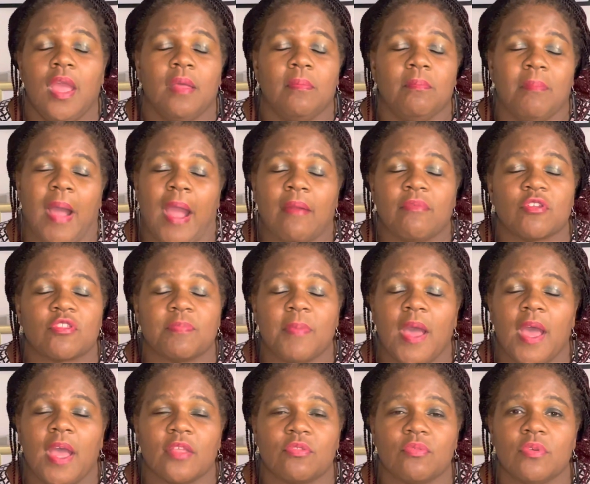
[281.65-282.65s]
My
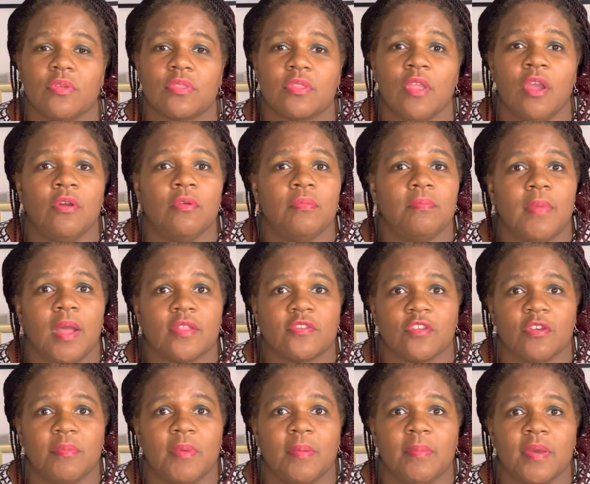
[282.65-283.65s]
response was, nope. I
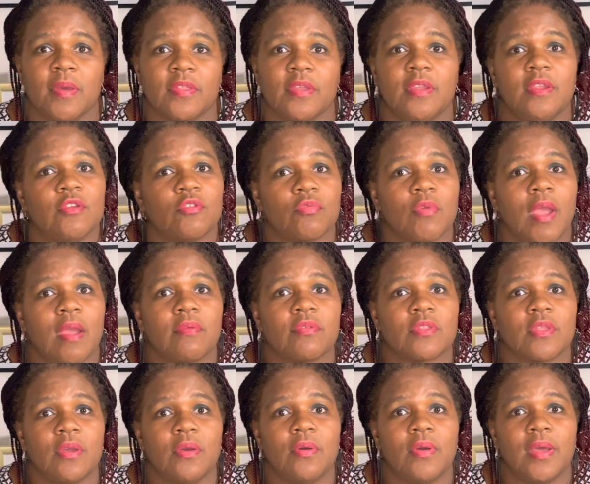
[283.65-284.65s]
told my mother, here's where I was
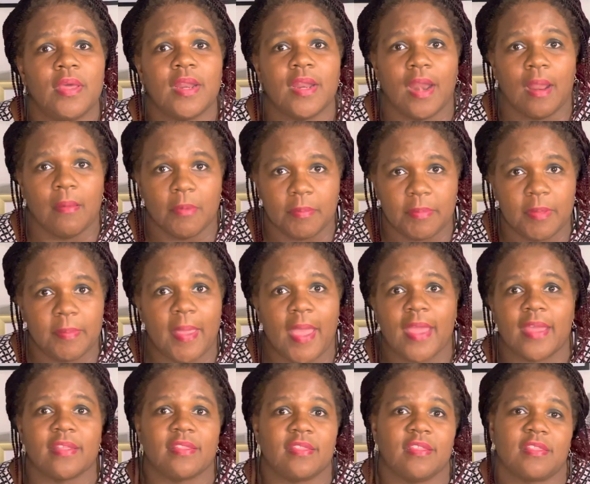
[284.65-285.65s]
going, and I'm going to be
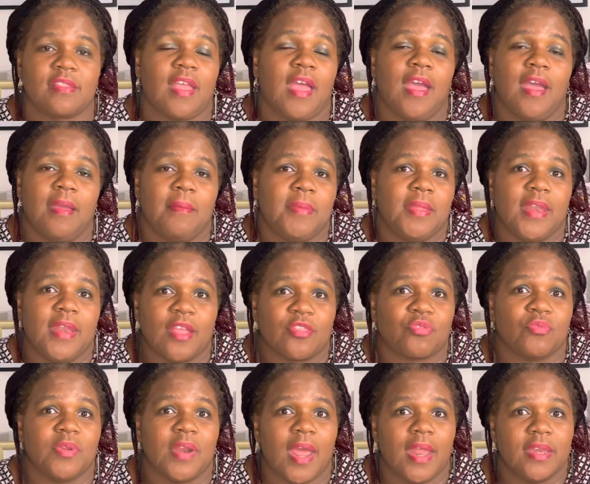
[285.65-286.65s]
back at this time, and that's
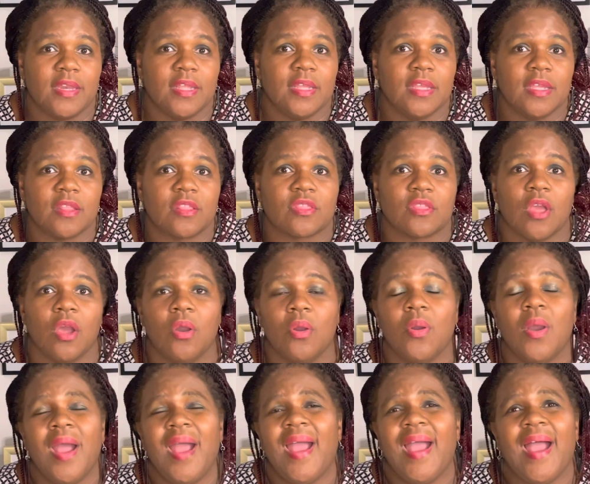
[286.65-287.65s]
what I did.
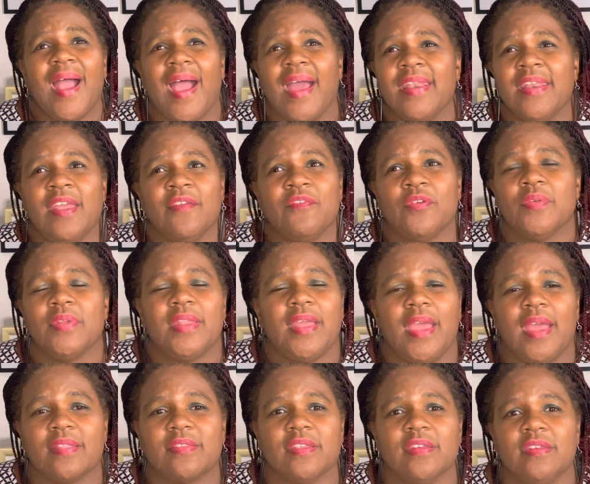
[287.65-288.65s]
So I never really
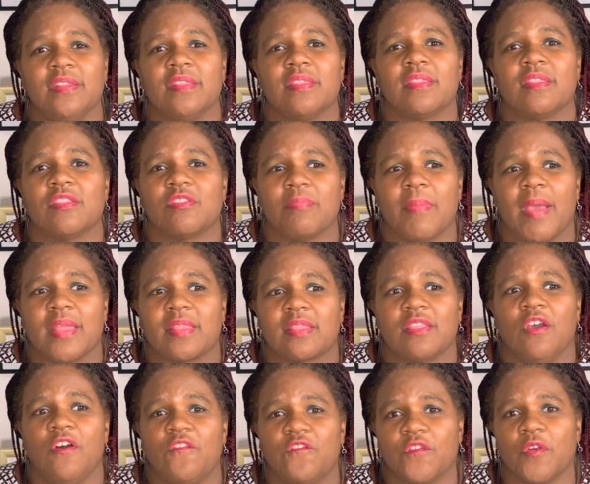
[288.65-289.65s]
had to distance
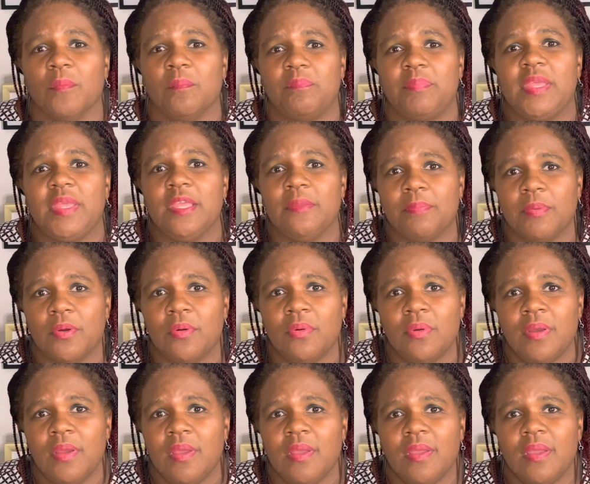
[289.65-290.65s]
myself from
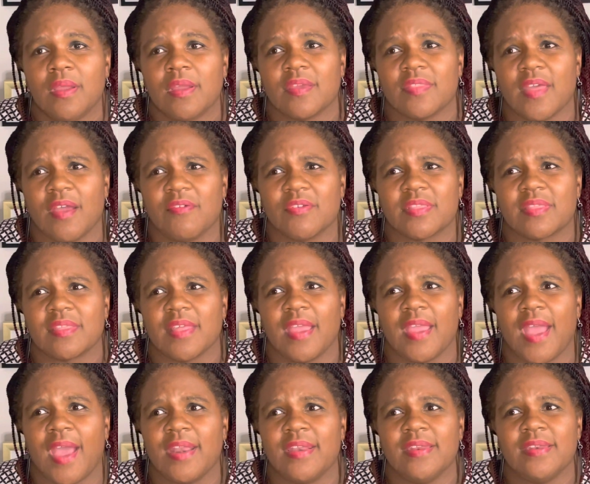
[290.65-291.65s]
people, because I would
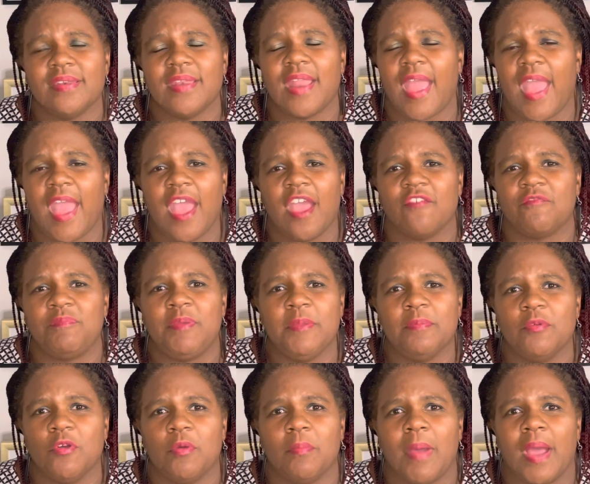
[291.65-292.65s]
say I didn't have
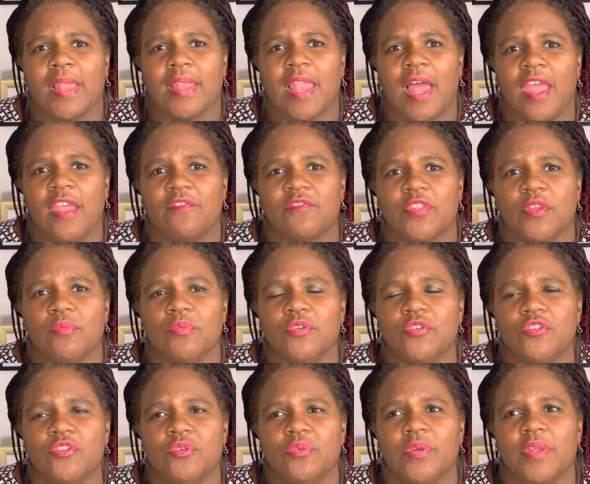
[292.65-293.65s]
people in my life that were
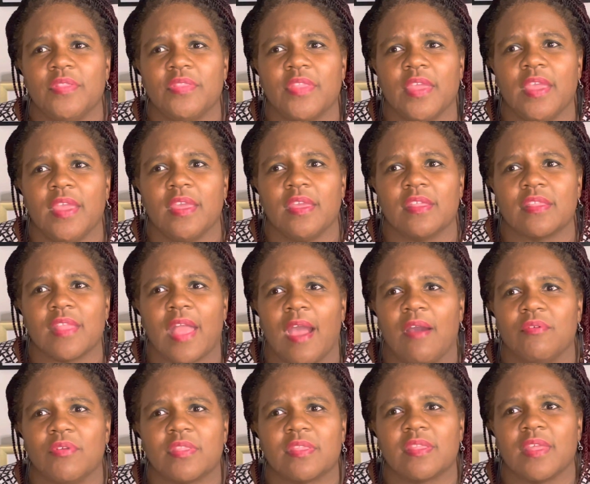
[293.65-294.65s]
doing things, I
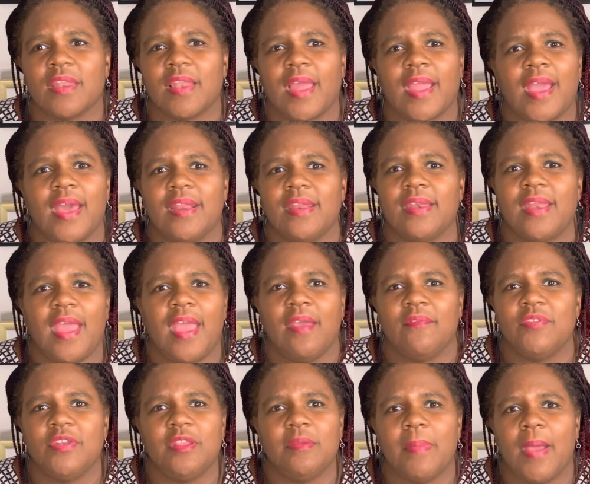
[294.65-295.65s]
would say, like, I didn't
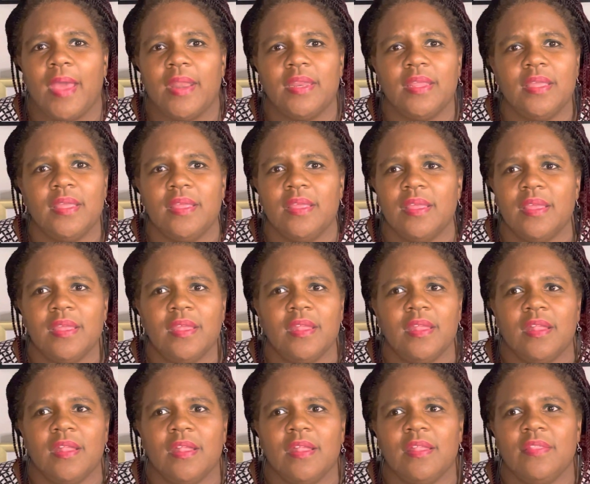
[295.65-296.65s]
have anybody
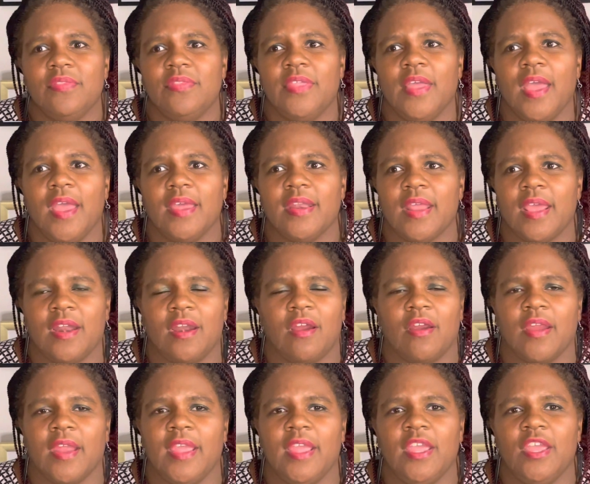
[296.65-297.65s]
that at
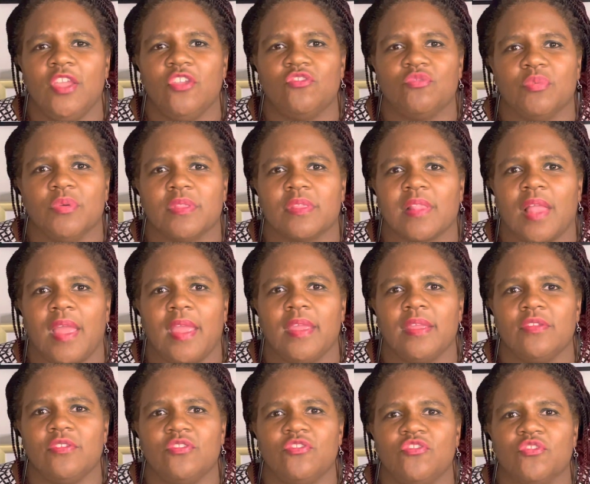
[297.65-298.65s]
our age was
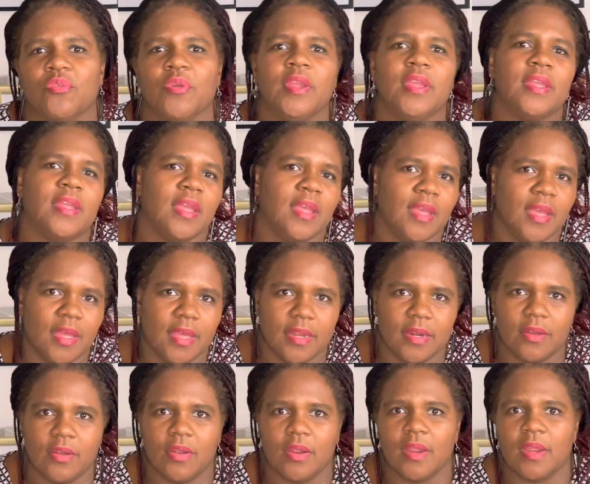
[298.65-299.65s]
like drinking
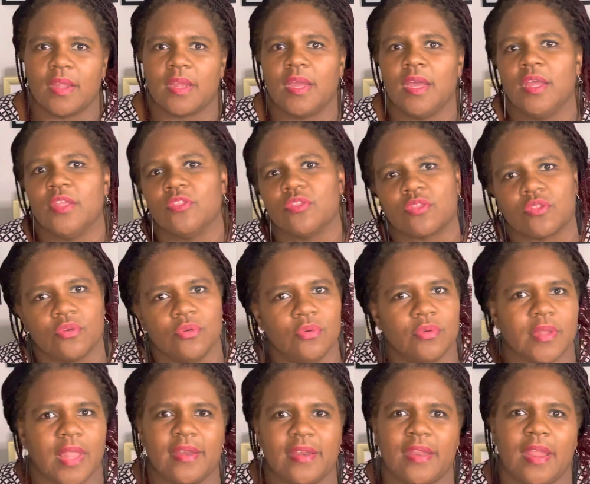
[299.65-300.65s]
or cutting
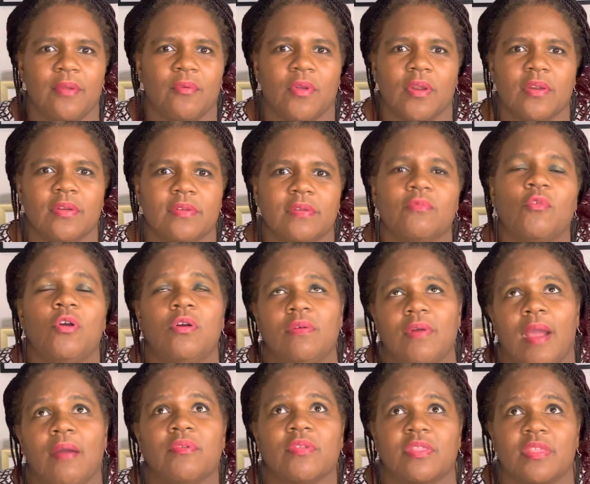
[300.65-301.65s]
school. Like they weren't, well,
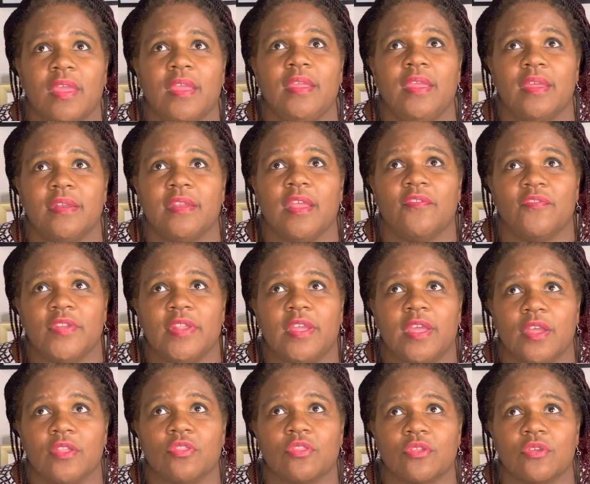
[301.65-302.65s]
I would say, yeah, definitely
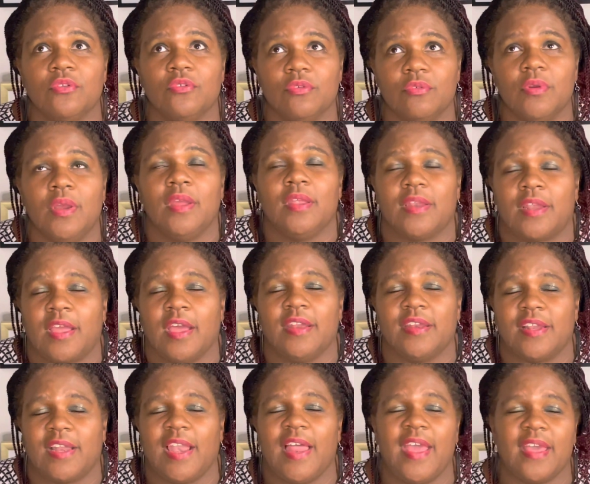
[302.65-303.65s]
cutting school,
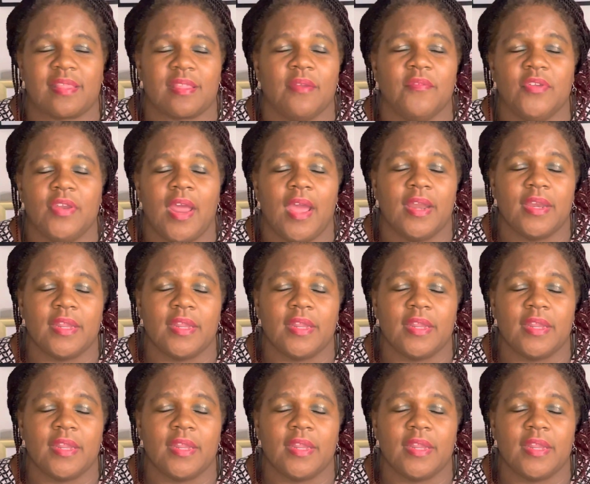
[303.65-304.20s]
cutting class every now and